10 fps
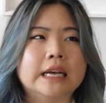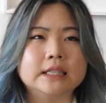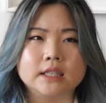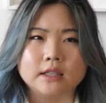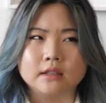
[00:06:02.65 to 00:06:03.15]

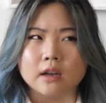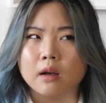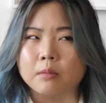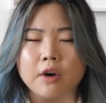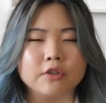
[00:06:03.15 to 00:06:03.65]

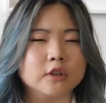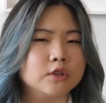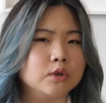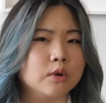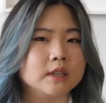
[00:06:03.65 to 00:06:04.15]
Some other
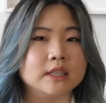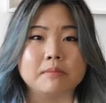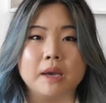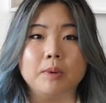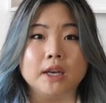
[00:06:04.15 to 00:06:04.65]
stores
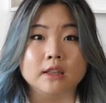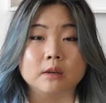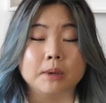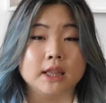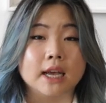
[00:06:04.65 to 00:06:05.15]
it might be a
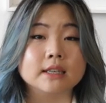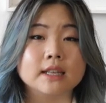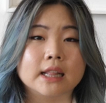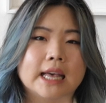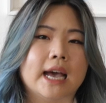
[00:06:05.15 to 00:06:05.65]
little bit less
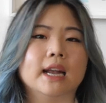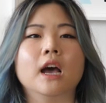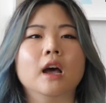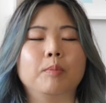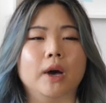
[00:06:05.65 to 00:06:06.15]
than that,
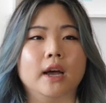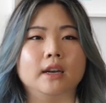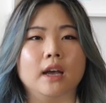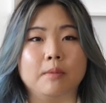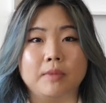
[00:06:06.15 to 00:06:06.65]

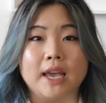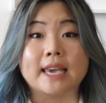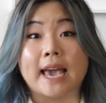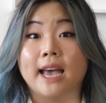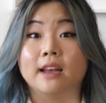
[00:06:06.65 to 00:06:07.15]
but um,
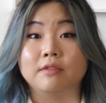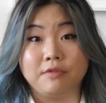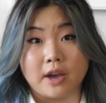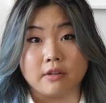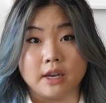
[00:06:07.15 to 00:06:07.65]
it can
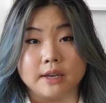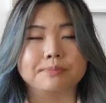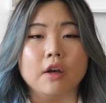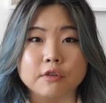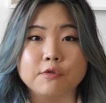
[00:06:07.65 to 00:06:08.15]
vary.
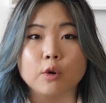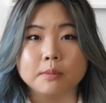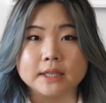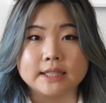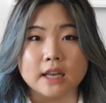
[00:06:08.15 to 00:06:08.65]
On the
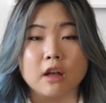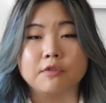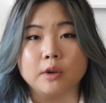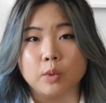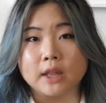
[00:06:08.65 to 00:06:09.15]
form
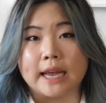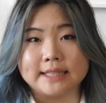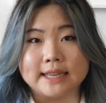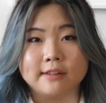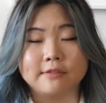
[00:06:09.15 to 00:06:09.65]
itself, it will
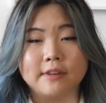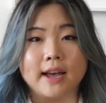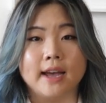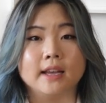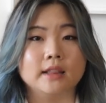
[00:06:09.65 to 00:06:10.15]

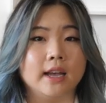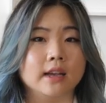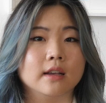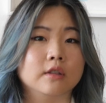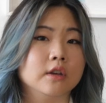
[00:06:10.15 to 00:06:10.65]
identify
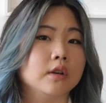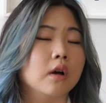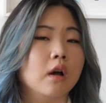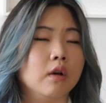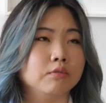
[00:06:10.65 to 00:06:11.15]
like the
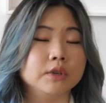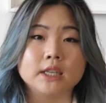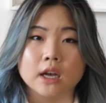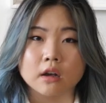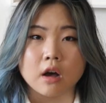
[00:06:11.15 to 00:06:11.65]
uh,
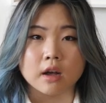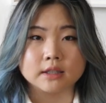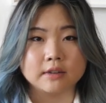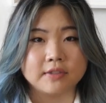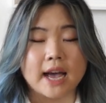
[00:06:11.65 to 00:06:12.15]
retail
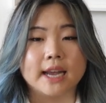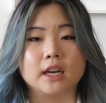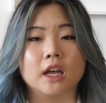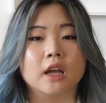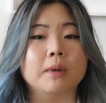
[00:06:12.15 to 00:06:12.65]
cost of the
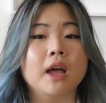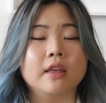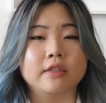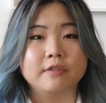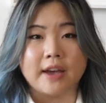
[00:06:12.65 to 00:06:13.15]
item,
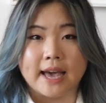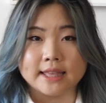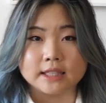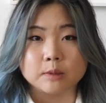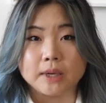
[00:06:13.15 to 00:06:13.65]
the VAT
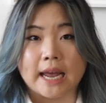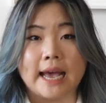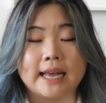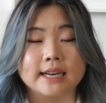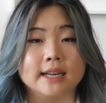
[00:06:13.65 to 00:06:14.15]
that's been
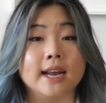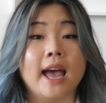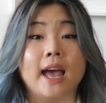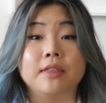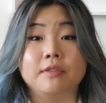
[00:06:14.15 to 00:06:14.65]
added,
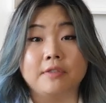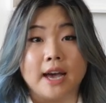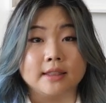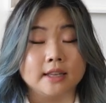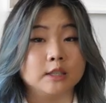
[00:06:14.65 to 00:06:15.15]
and the
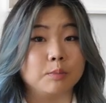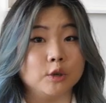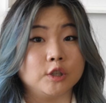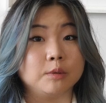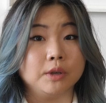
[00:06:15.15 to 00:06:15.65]
VAT that's
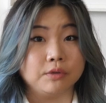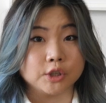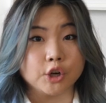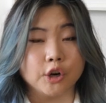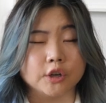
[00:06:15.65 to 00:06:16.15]
supposed to be
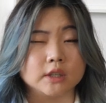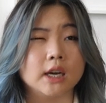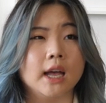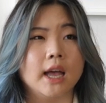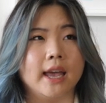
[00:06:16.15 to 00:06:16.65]

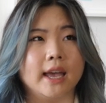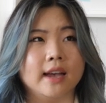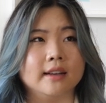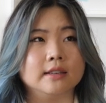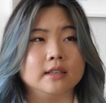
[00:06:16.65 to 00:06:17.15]
returned.
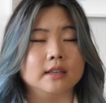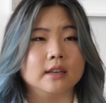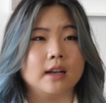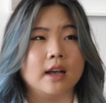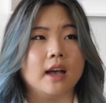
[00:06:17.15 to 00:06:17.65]
And
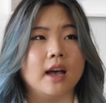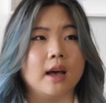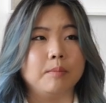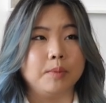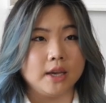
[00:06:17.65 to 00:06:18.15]

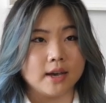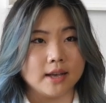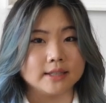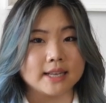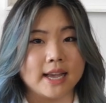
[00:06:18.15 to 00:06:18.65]

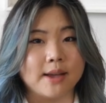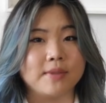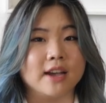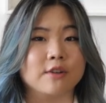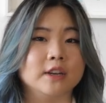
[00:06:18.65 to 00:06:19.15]
because I
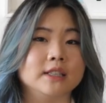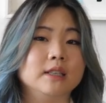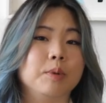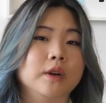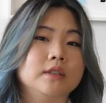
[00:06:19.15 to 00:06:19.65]
am that
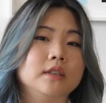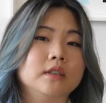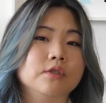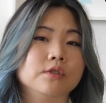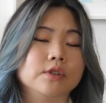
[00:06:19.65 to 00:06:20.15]
crazy person
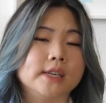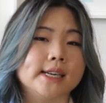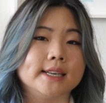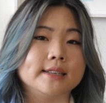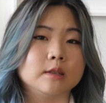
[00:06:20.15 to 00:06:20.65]
who
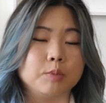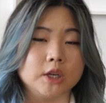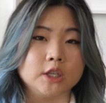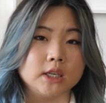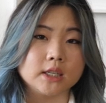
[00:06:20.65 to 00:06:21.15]
created a
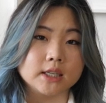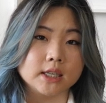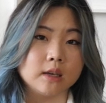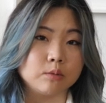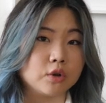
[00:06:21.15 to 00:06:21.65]
spreadsheet to
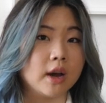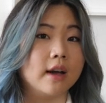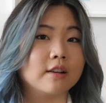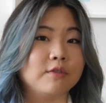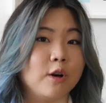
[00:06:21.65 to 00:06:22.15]
keep
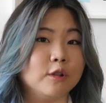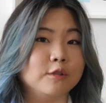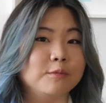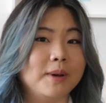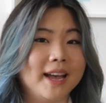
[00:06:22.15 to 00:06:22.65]
track of all
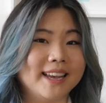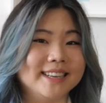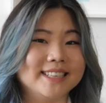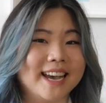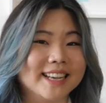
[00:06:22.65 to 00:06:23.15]
of
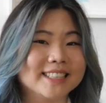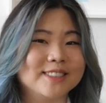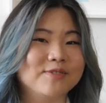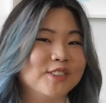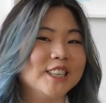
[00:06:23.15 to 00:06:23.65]
my
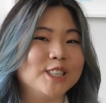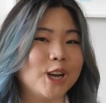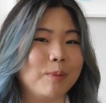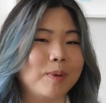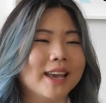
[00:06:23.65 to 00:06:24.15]
tax-free
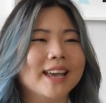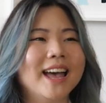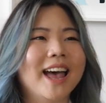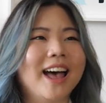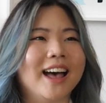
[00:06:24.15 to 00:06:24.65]
shopping,
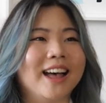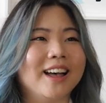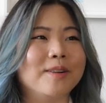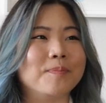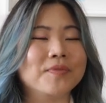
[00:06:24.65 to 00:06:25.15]

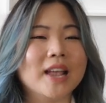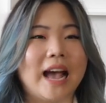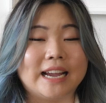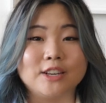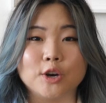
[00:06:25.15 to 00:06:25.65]
um,
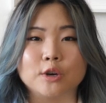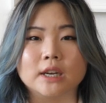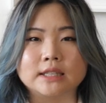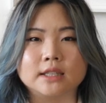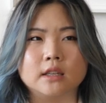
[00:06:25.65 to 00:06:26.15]
I
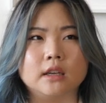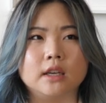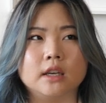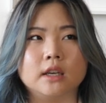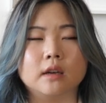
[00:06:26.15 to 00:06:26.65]
noticed
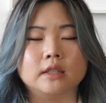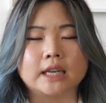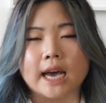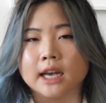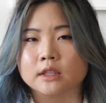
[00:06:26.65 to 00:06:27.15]
the
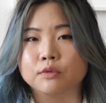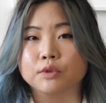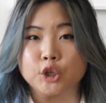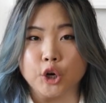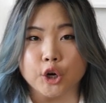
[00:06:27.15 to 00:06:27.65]
tax
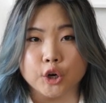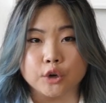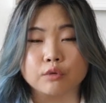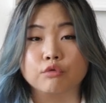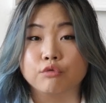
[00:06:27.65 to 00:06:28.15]

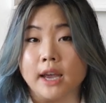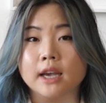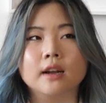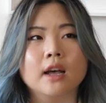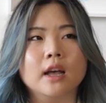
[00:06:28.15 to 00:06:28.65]
return
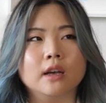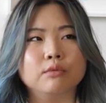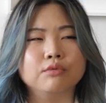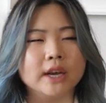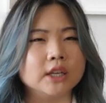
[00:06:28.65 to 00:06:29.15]
rate
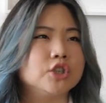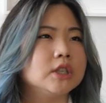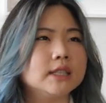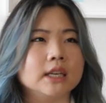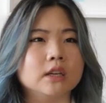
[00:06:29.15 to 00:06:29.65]

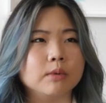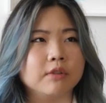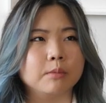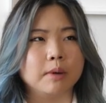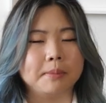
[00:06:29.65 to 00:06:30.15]
ranges anywhere
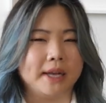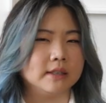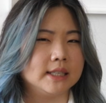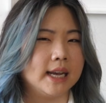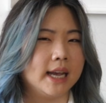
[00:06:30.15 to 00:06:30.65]
from
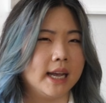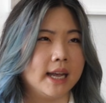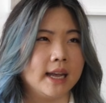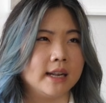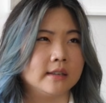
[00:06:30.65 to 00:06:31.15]
about
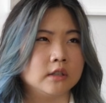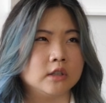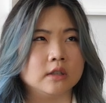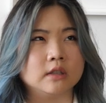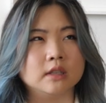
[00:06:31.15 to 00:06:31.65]

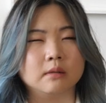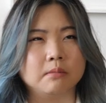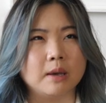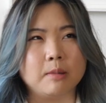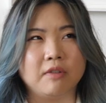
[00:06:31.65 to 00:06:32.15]
10 to
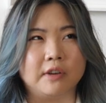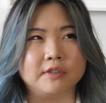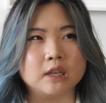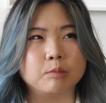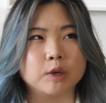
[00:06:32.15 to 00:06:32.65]
maybe
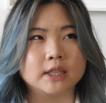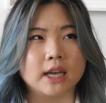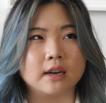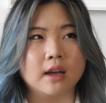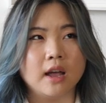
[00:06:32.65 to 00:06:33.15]
15
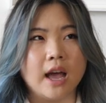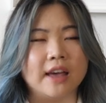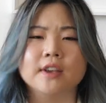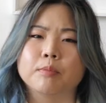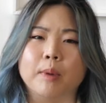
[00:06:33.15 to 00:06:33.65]
percent
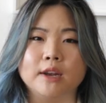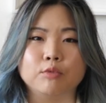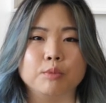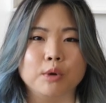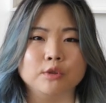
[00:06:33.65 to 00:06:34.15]
I think mine
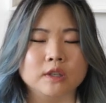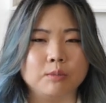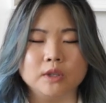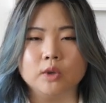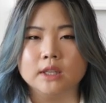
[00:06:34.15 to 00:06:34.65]
were mostly
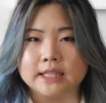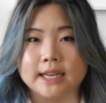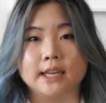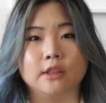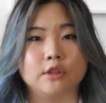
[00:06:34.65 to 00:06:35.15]
between the
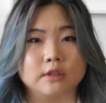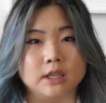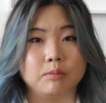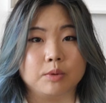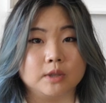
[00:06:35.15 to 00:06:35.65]
10 and
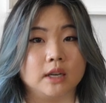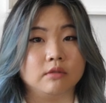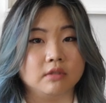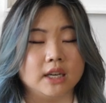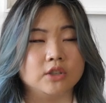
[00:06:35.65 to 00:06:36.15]

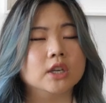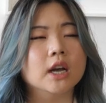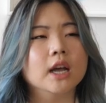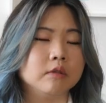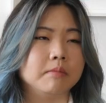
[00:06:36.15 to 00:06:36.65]
13% range.
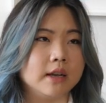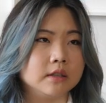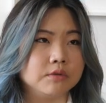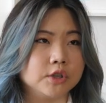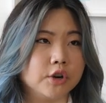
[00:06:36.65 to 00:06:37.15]

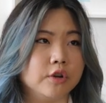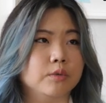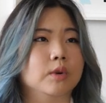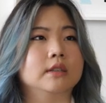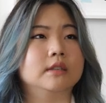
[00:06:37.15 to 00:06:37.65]
Hermes
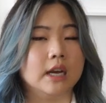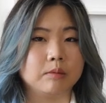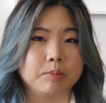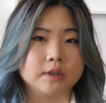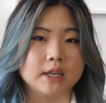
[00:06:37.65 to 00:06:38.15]
return was
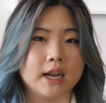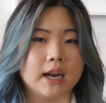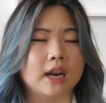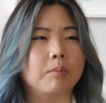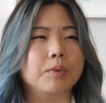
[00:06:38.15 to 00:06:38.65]
10%,
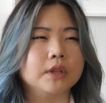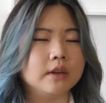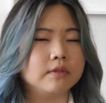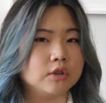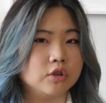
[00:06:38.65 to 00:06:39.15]
and I
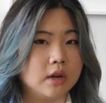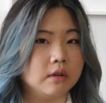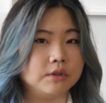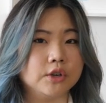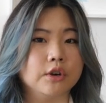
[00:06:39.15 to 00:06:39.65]
believe the
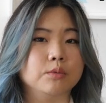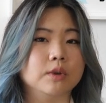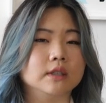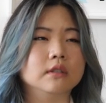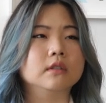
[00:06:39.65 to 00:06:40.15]
Chanel return
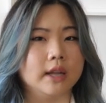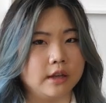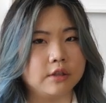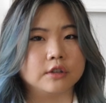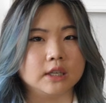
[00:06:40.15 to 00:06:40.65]
was
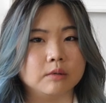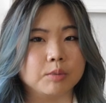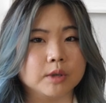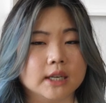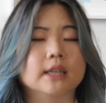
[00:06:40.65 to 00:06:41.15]
like 13%.